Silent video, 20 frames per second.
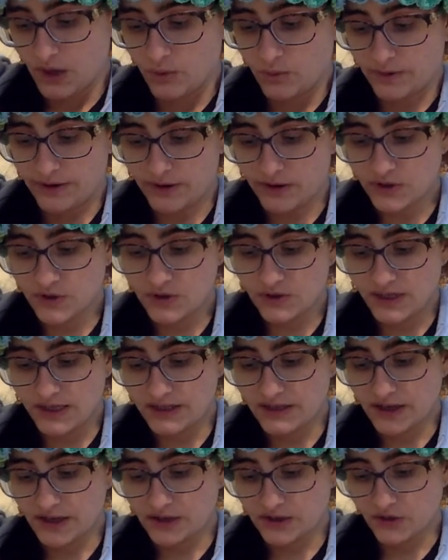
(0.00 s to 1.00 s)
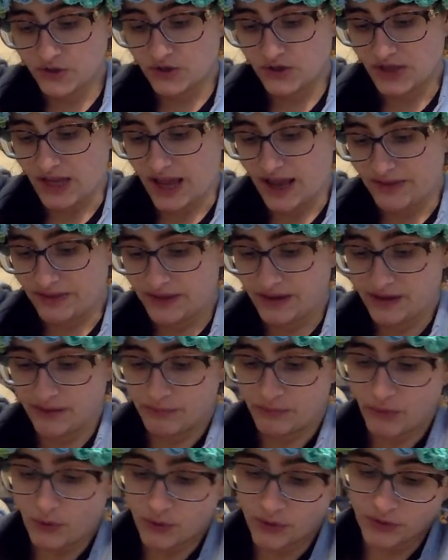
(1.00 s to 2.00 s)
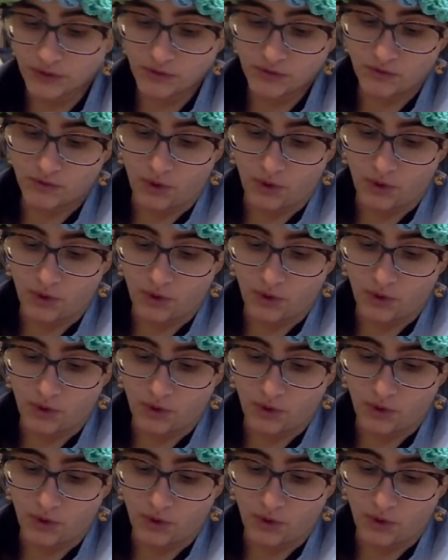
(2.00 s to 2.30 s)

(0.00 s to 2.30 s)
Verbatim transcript: We also need to understand the important